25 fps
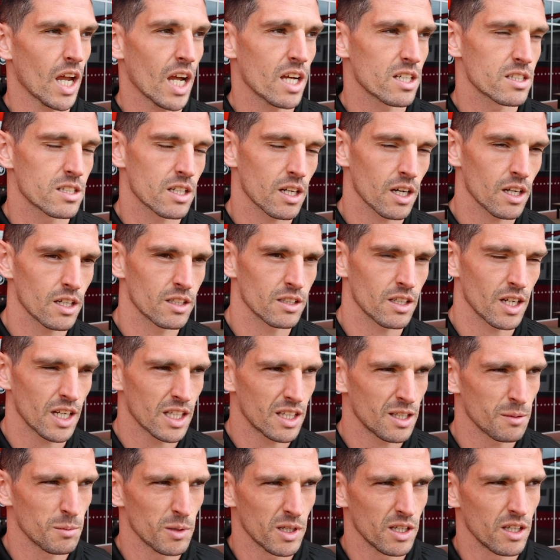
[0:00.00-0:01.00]
Yeah, it's great
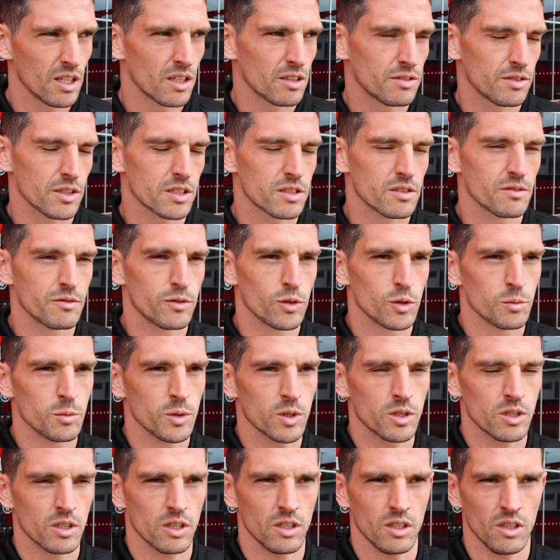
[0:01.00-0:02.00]
to be here first and
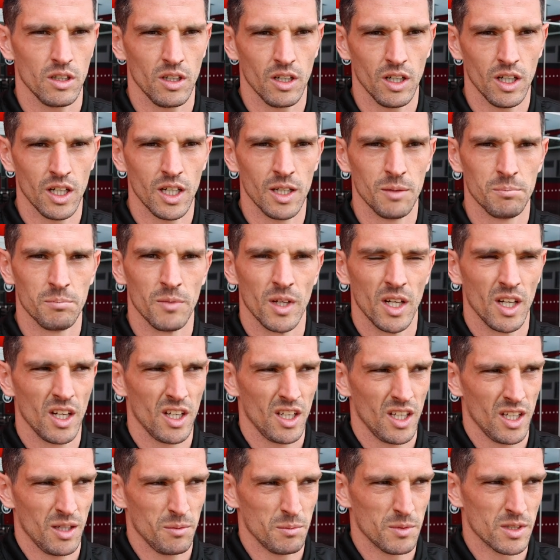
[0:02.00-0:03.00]
foremost.
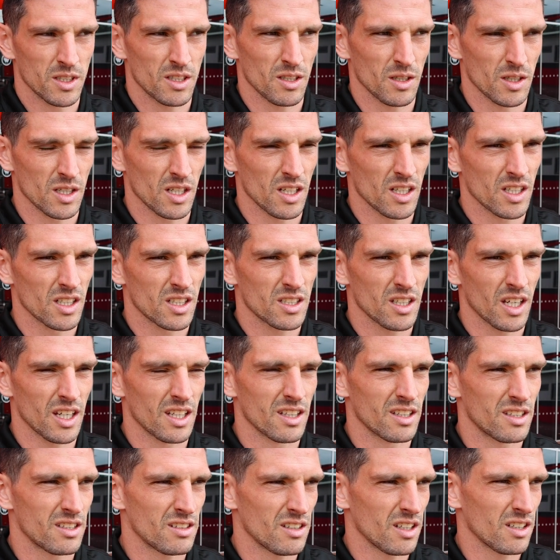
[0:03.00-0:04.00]
It's an
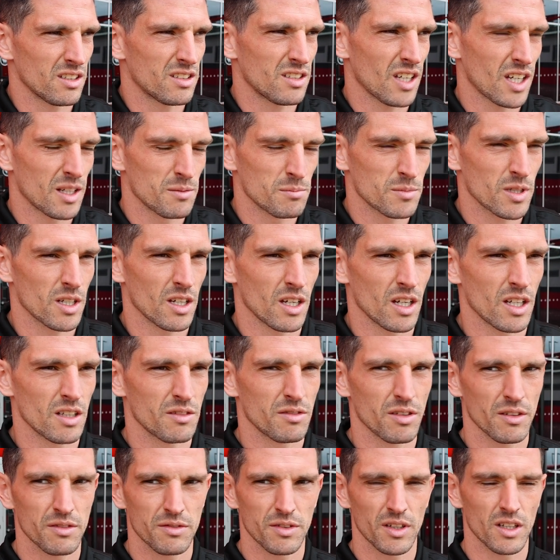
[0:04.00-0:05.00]
exciting times
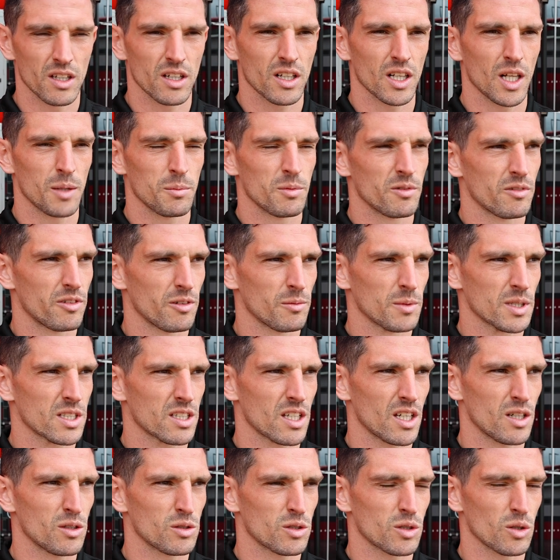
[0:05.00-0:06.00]
ahead for the club and for
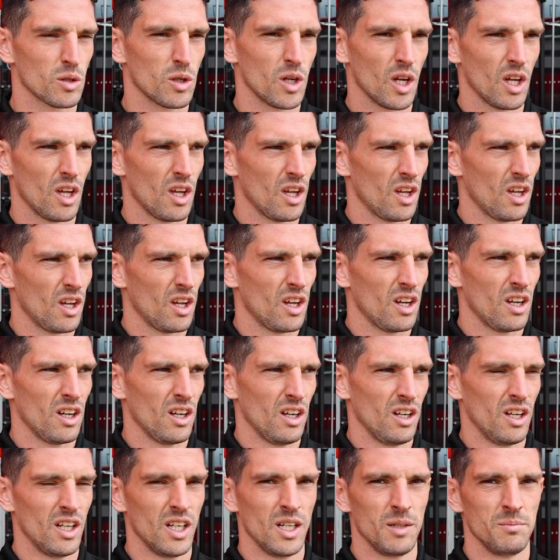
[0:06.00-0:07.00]
myself, so
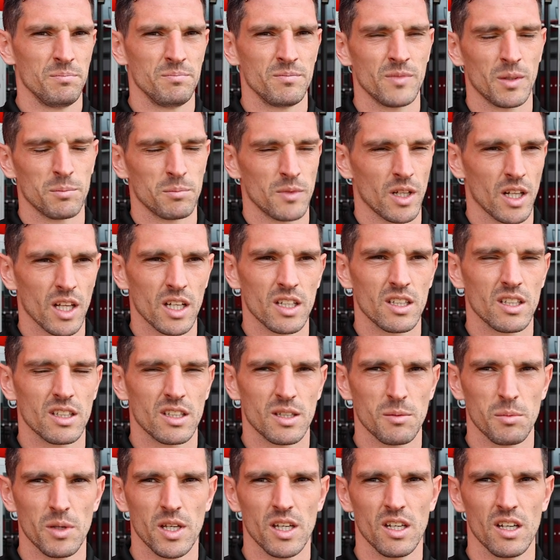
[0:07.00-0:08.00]
I'm
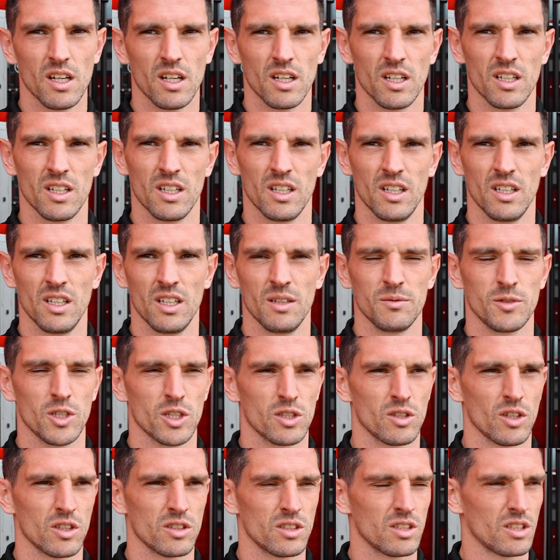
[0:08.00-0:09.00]
delighted to be here.
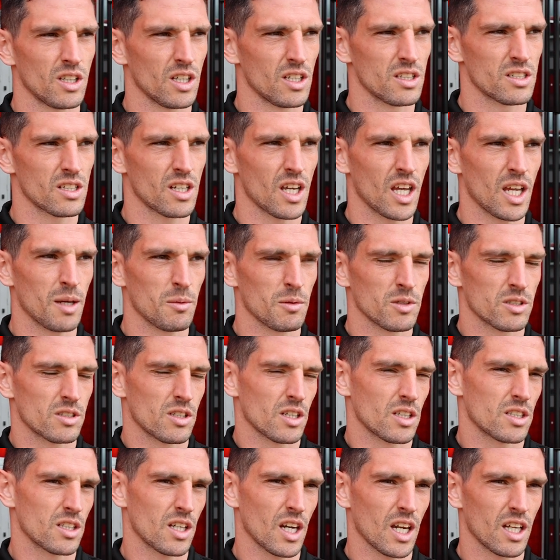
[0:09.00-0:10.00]
Just on today's game,
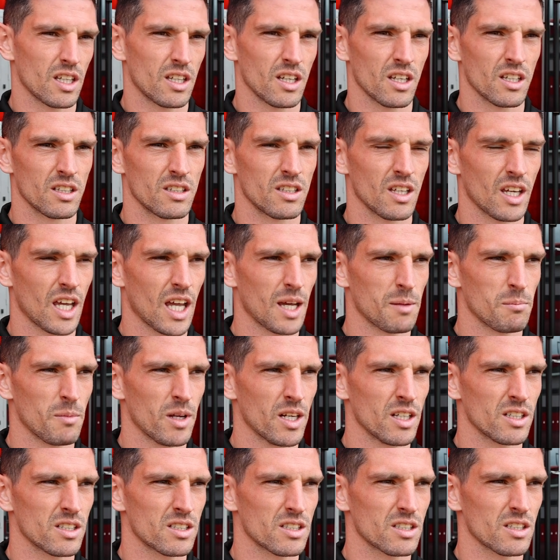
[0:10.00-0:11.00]
it's great to get
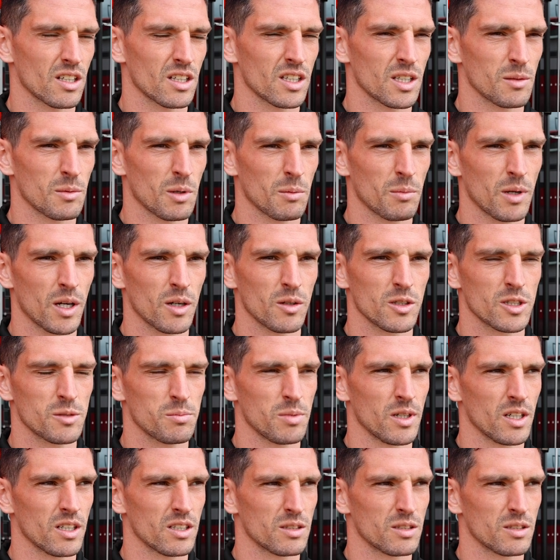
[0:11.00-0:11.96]
minutes under my belt. It's been